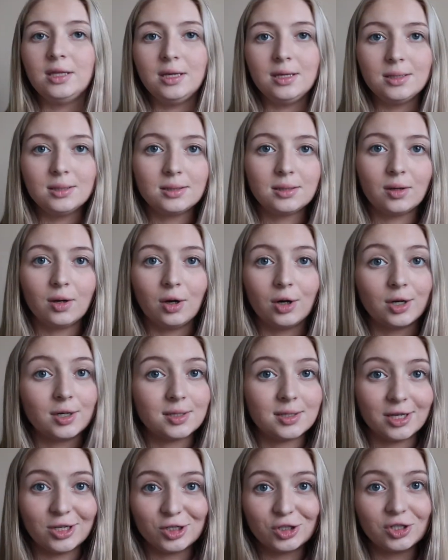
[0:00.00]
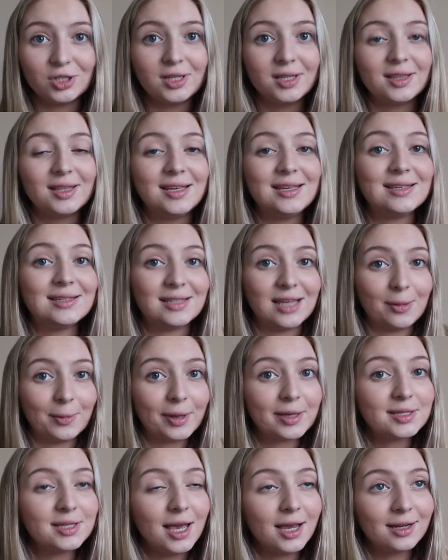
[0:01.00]
These are essentially the same
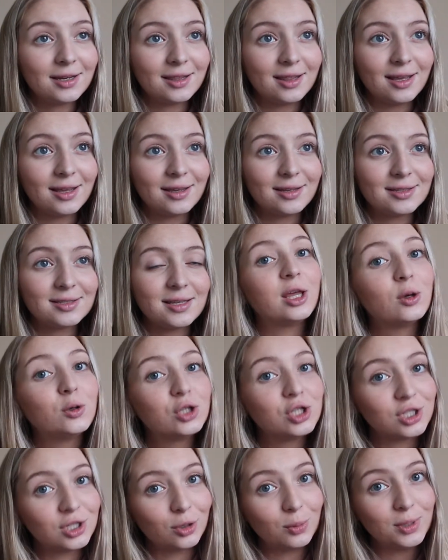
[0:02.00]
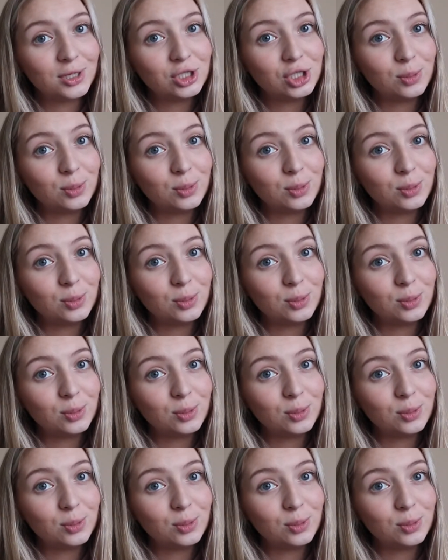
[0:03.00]
exact things. They were just a little bit